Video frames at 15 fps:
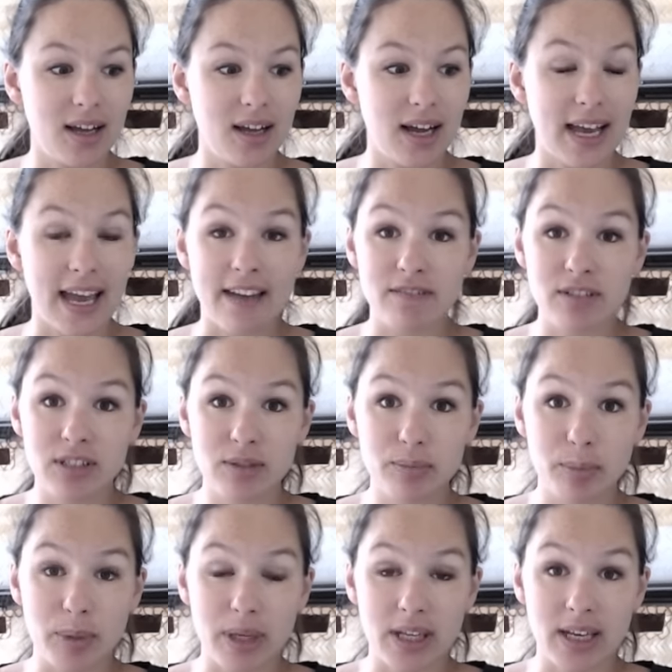I haven't
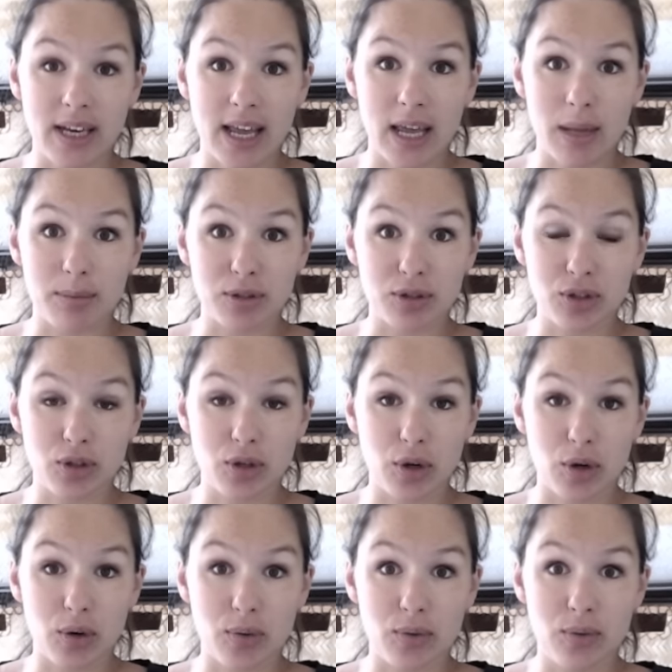been able to
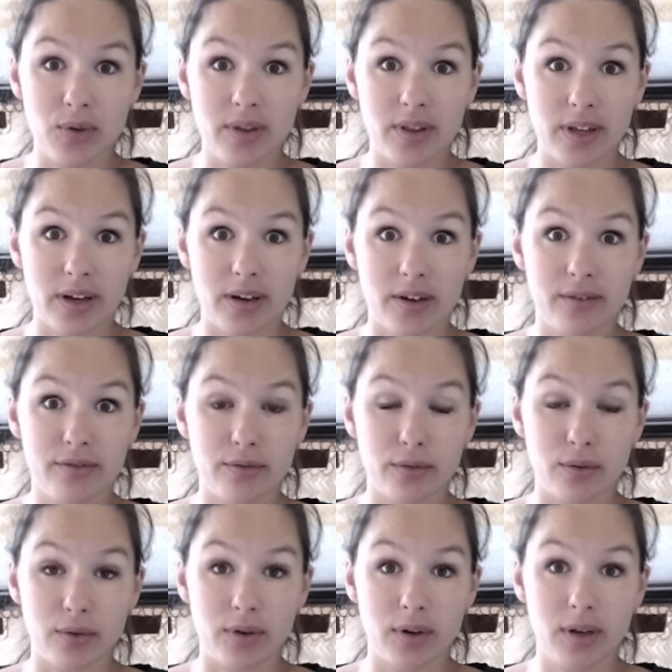go there
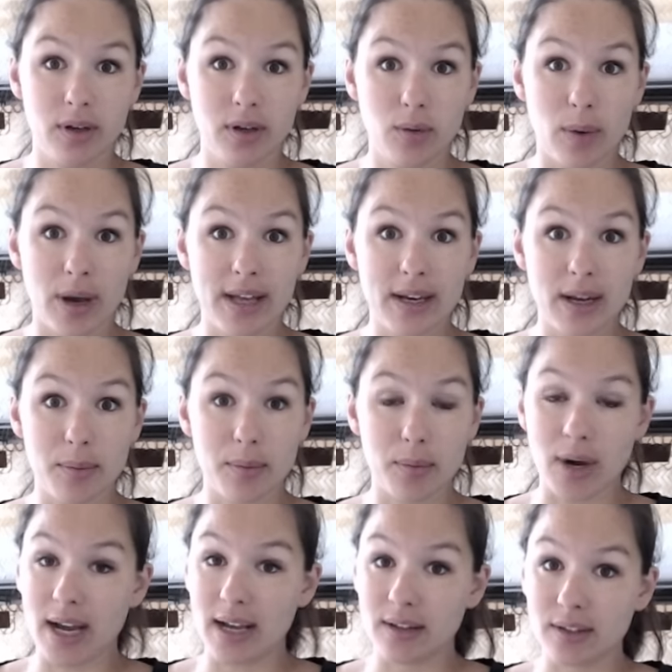for quite a
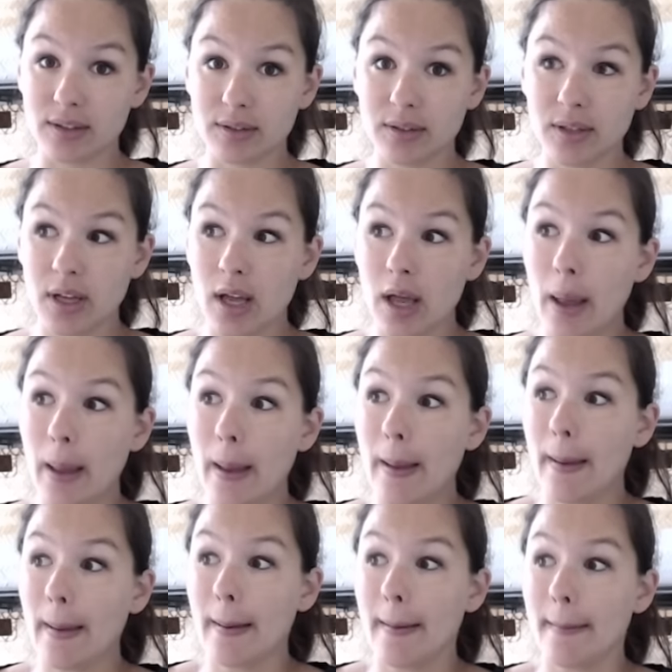while
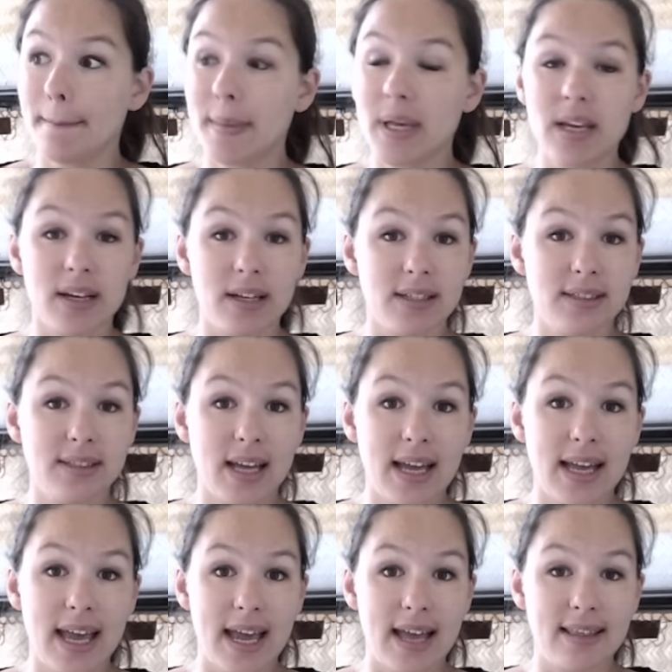because I
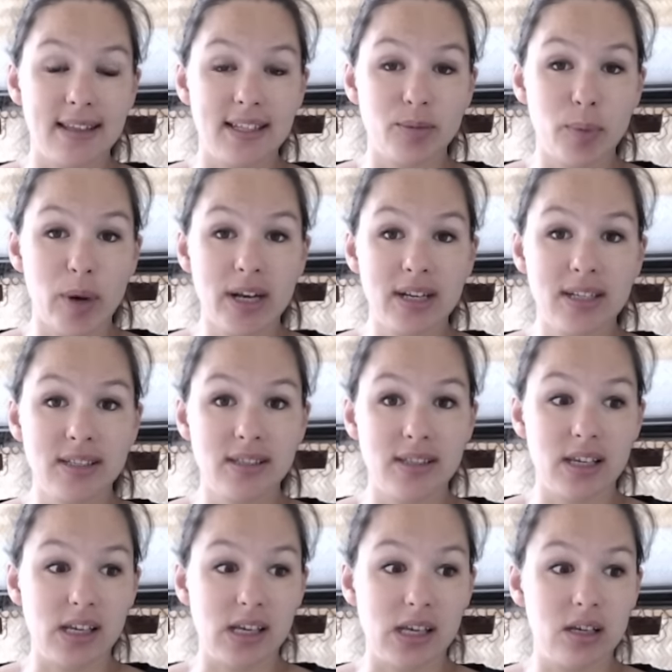had this
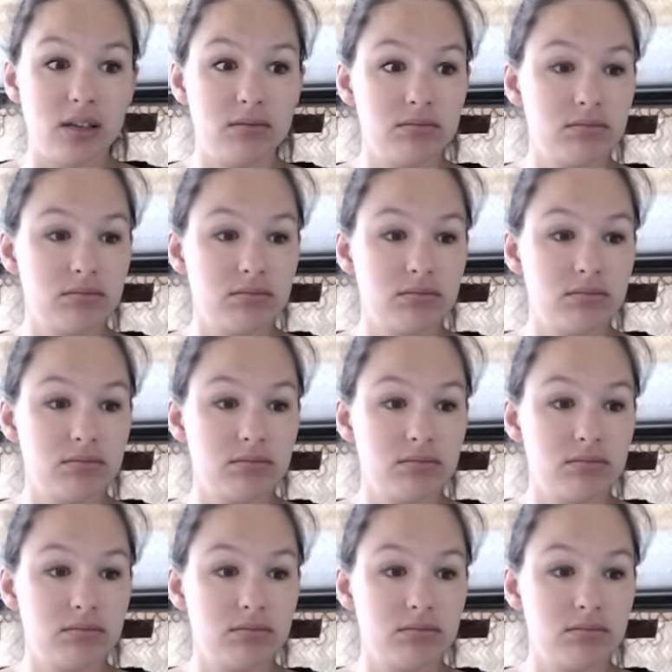pregnancy